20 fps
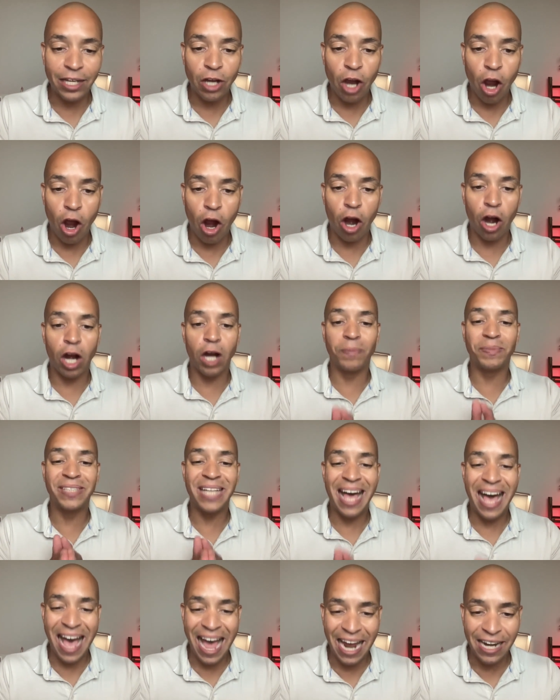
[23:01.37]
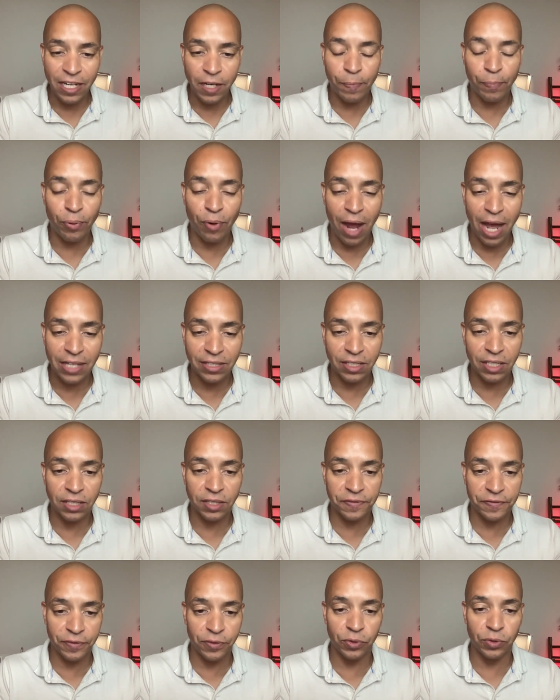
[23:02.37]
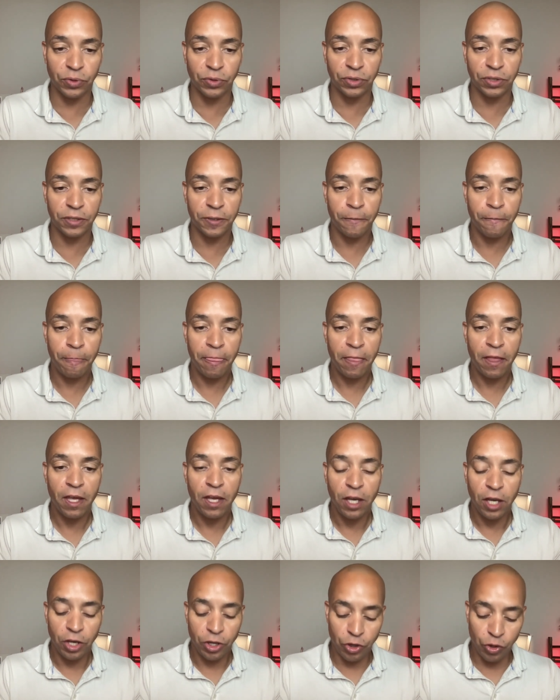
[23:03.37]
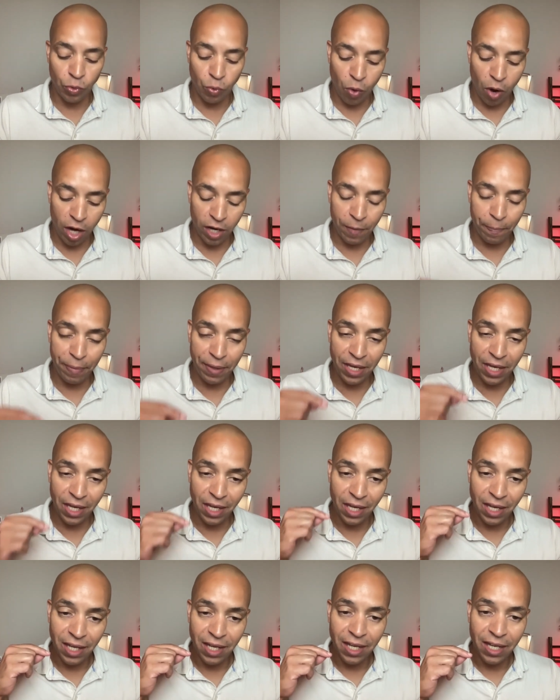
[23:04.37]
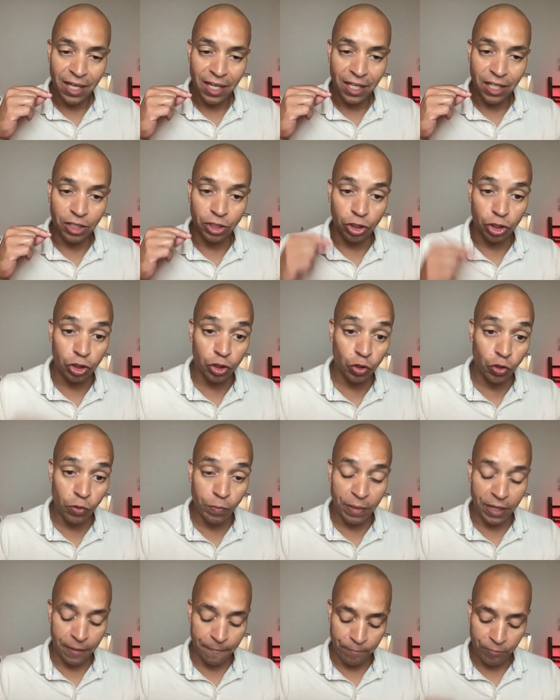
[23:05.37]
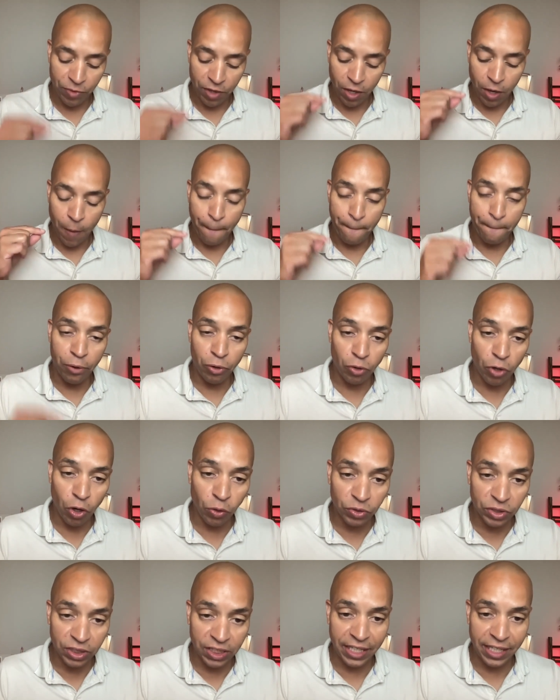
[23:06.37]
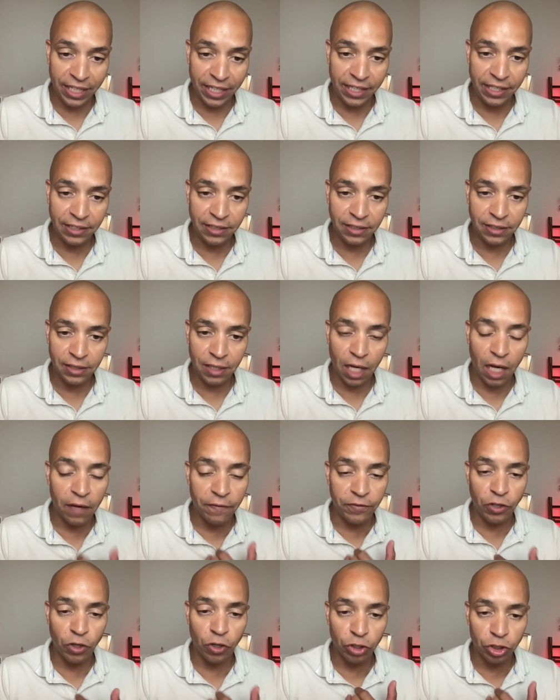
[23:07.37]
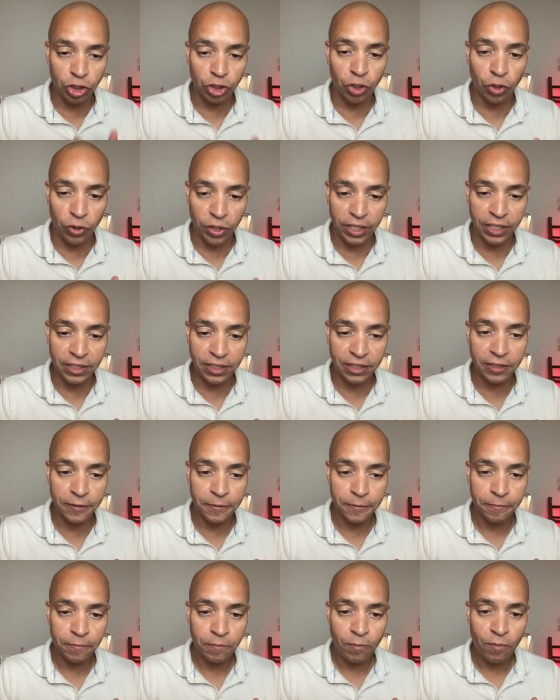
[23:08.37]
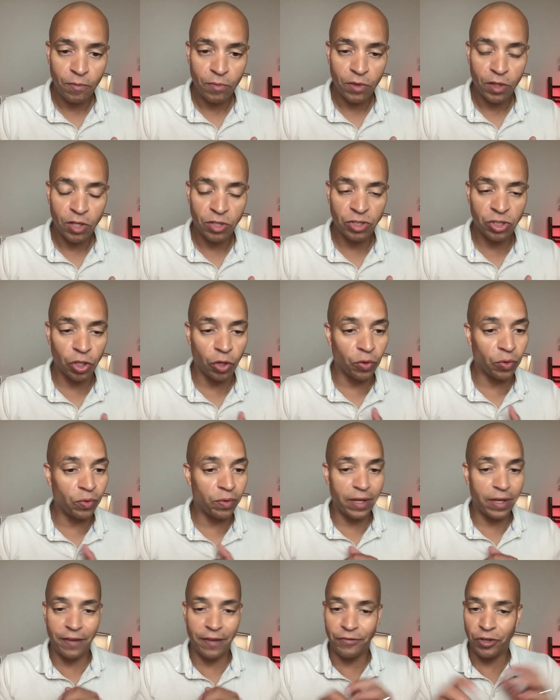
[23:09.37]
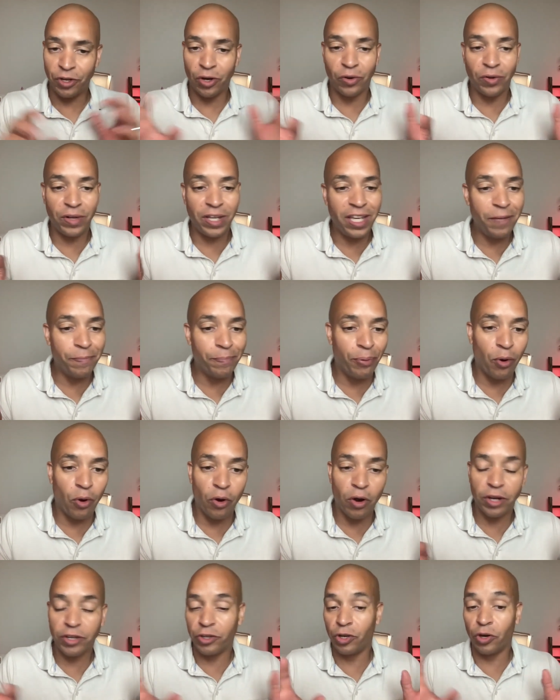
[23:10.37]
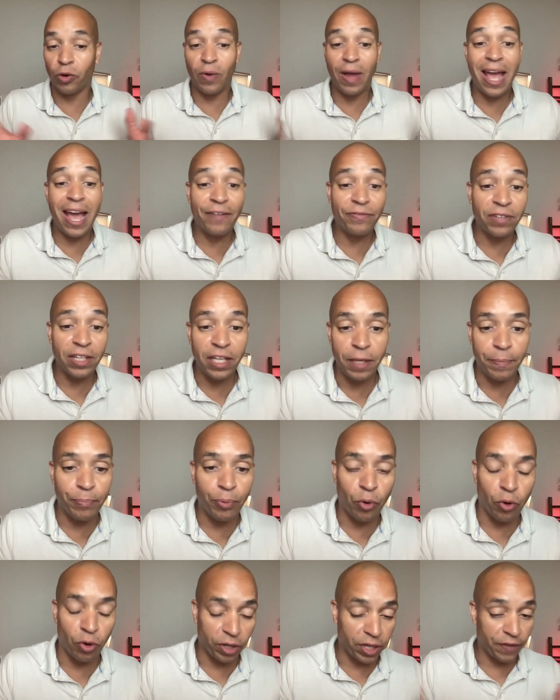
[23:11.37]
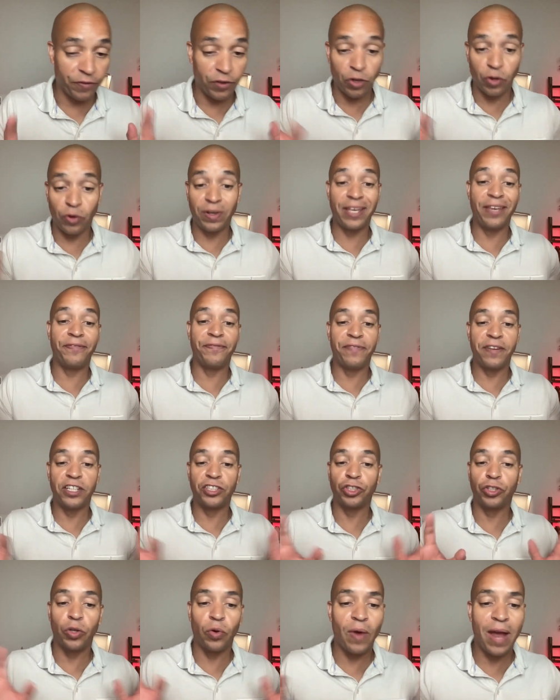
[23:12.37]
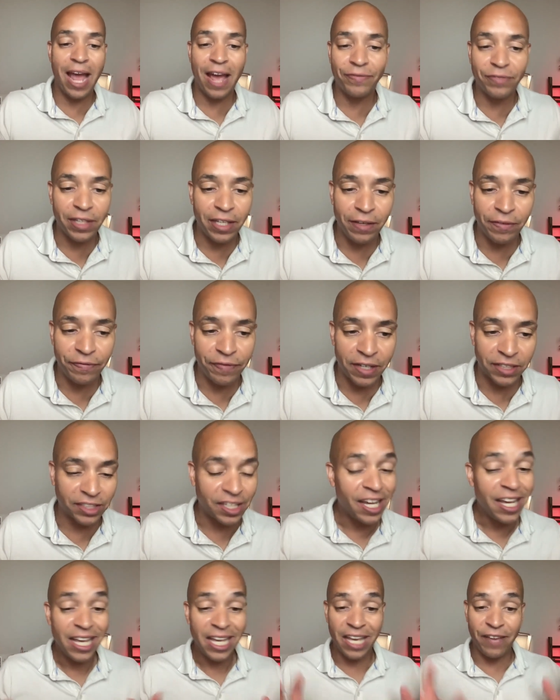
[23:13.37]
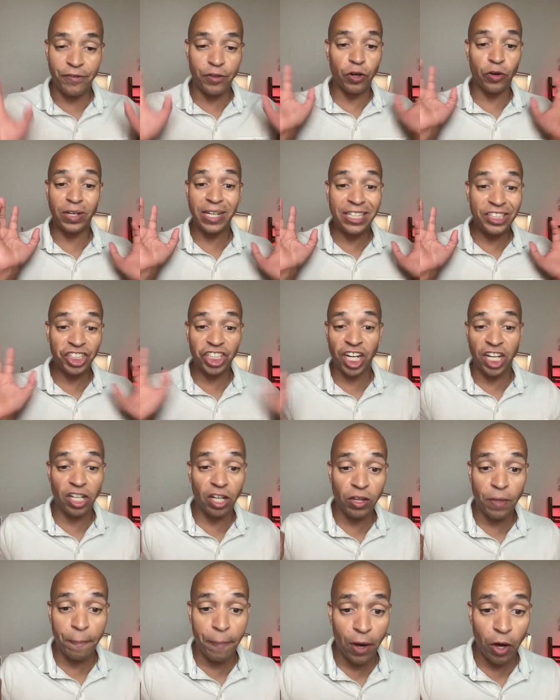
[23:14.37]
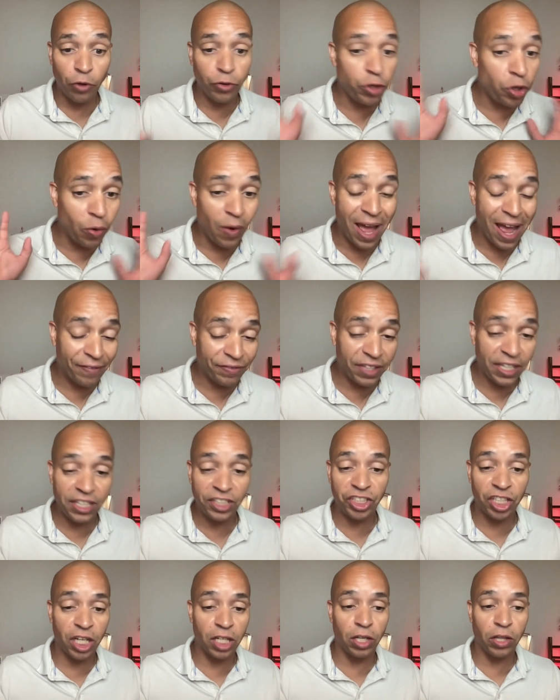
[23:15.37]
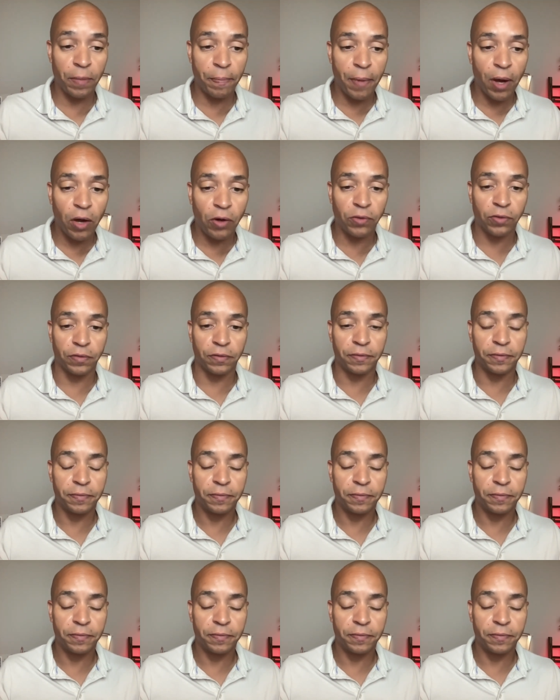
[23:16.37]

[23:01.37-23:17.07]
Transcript: carbs highly processed foods you want to be consuming proteins of your choice so if you don't eat pork, you don't have to eat pork. If you don't eat fish, you don't have to eat fish. If you don't eat chicken on the bone, you don't have to eat chicken on the bone.